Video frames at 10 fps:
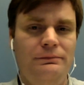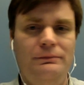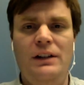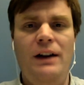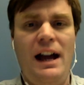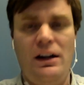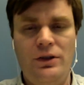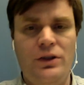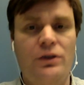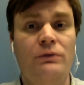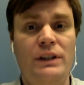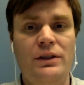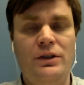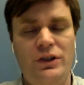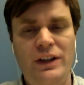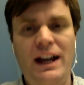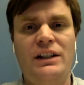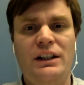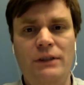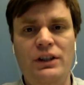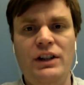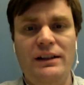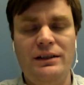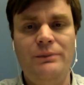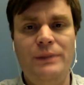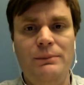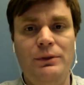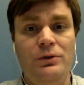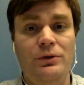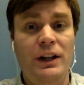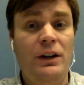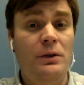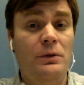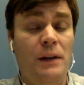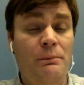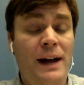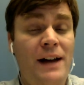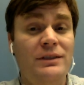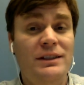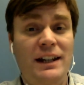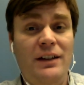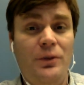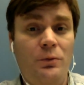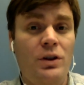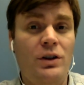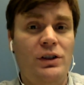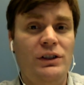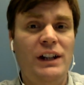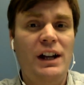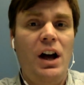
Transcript: you know hackers or the researchers they actually reach out to the people who they're about to tell the world.